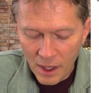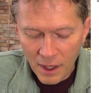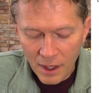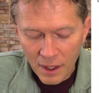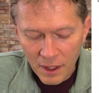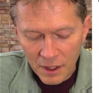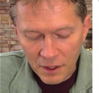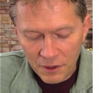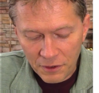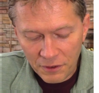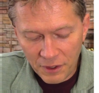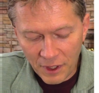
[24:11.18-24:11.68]

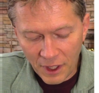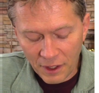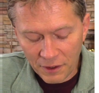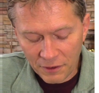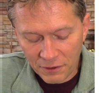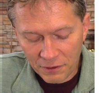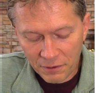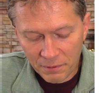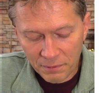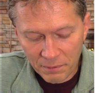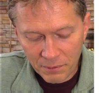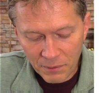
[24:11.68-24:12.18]
He
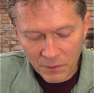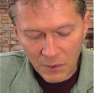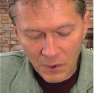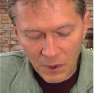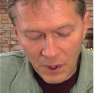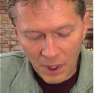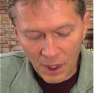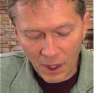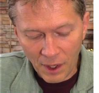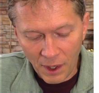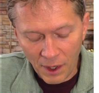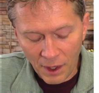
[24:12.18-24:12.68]
says,
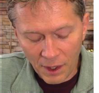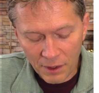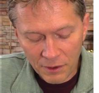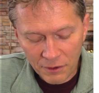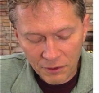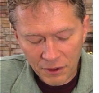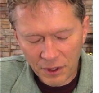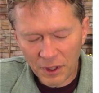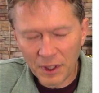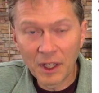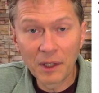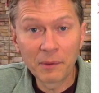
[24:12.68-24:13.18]

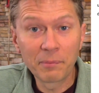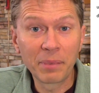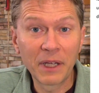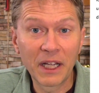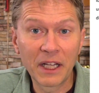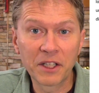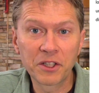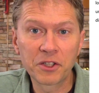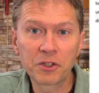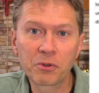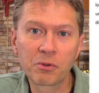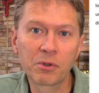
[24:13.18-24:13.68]
still on
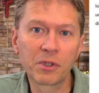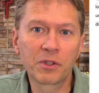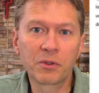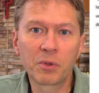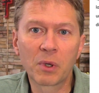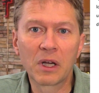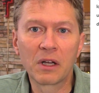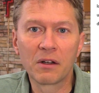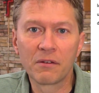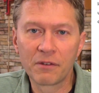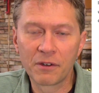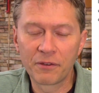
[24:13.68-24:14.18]
page
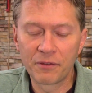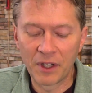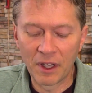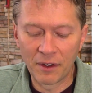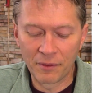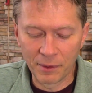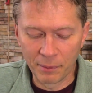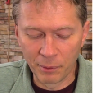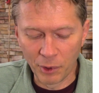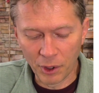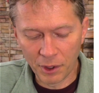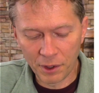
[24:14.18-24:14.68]
312 if you have
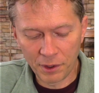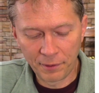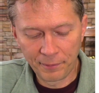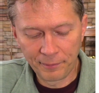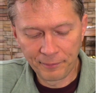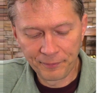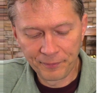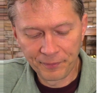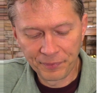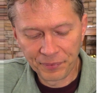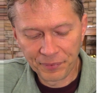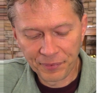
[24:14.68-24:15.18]
the book,
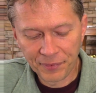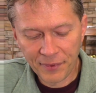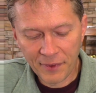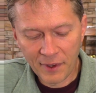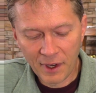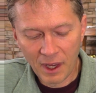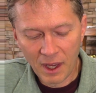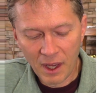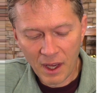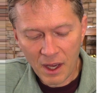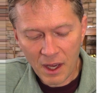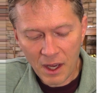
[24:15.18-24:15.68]

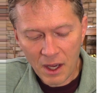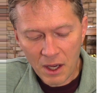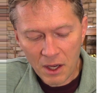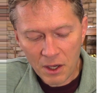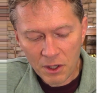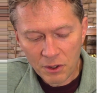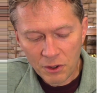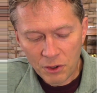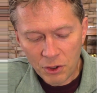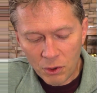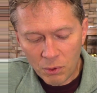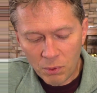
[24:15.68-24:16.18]

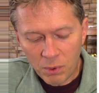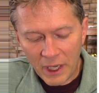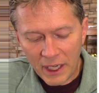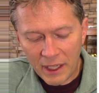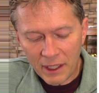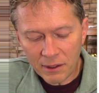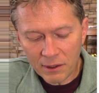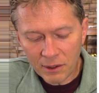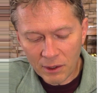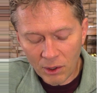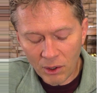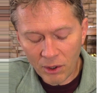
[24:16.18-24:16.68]
to
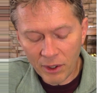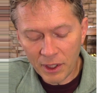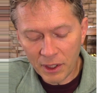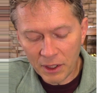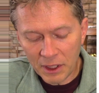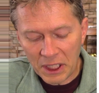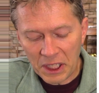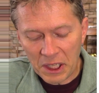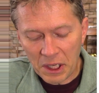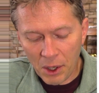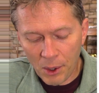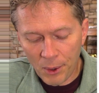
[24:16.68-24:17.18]
wait
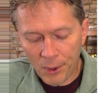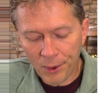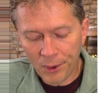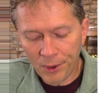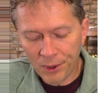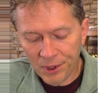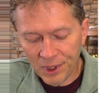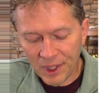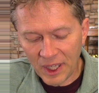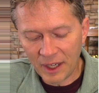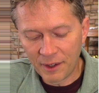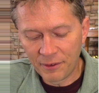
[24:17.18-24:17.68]
loyally a
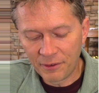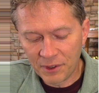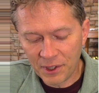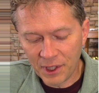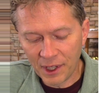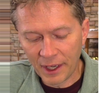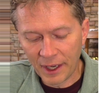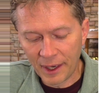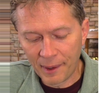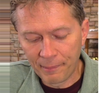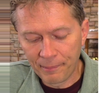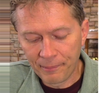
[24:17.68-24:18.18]
whole
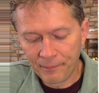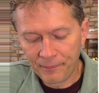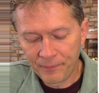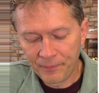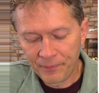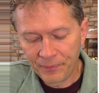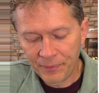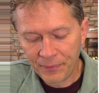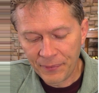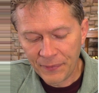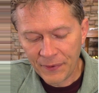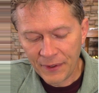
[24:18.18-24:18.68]
lifetime,
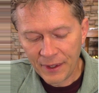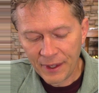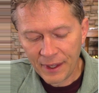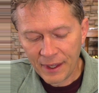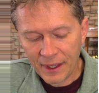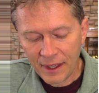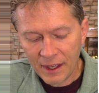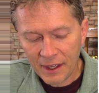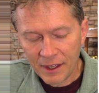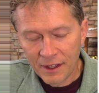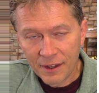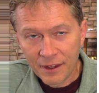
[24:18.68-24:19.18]

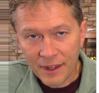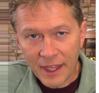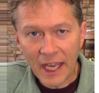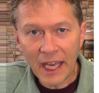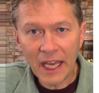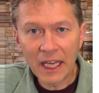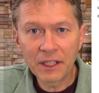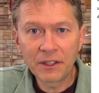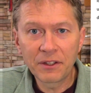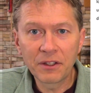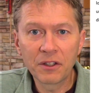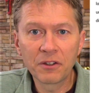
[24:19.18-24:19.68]

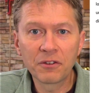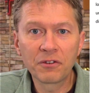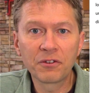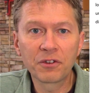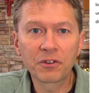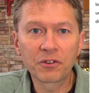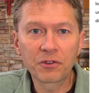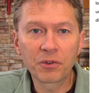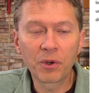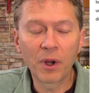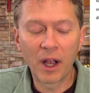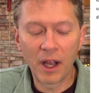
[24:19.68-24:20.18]
that is to
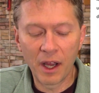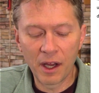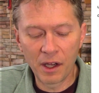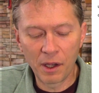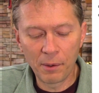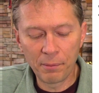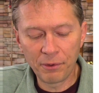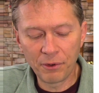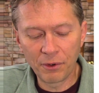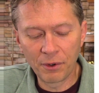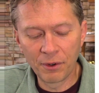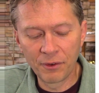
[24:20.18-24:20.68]

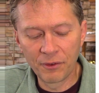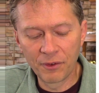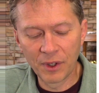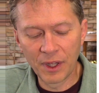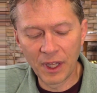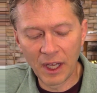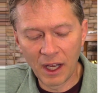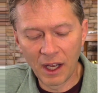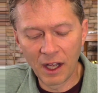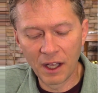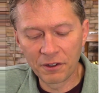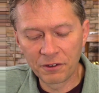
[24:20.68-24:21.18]
triumph over the
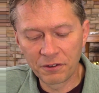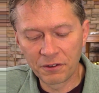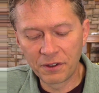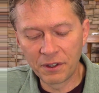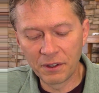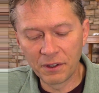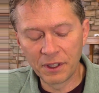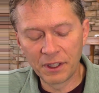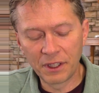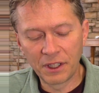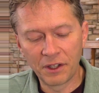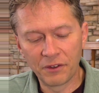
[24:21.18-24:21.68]

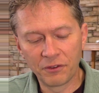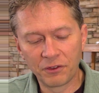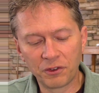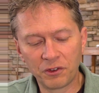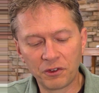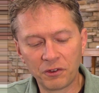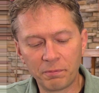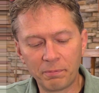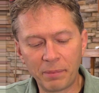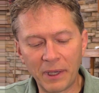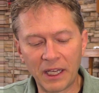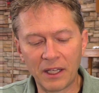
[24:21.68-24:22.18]
hostility of
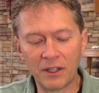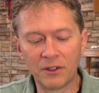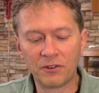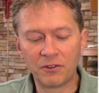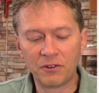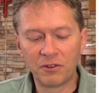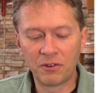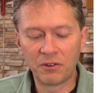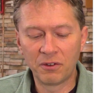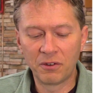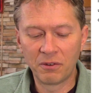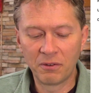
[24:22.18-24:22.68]

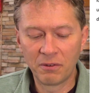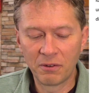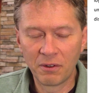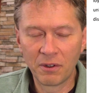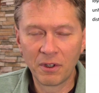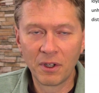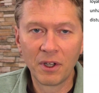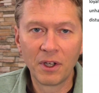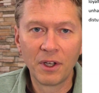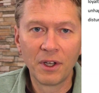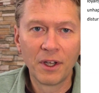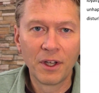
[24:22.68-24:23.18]
space,
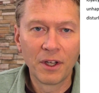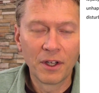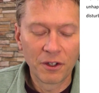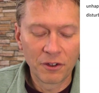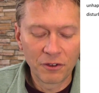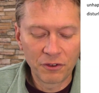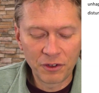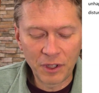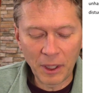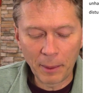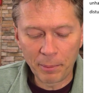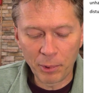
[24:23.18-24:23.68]

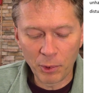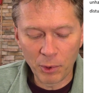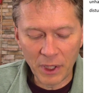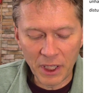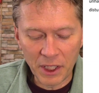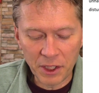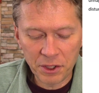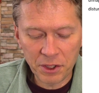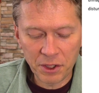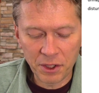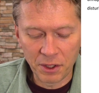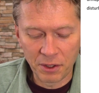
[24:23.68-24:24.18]

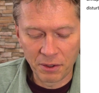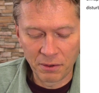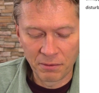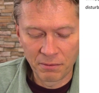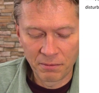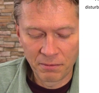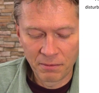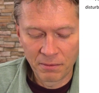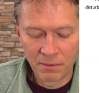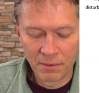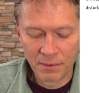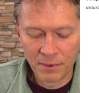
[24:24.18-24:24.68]
separation,
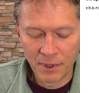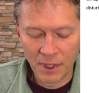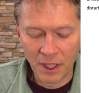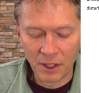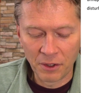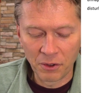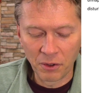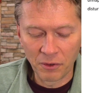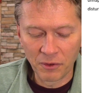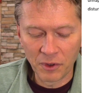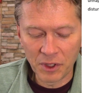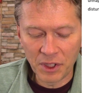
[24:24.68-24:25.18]
and
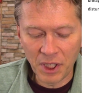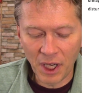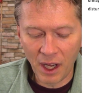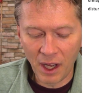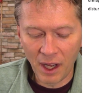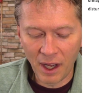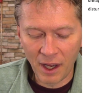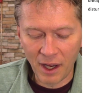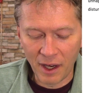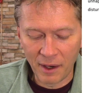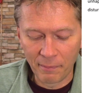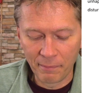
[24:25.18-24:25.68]
over
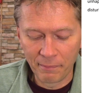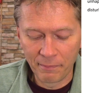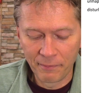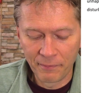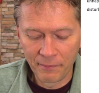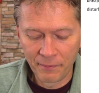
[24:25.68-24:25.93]
time,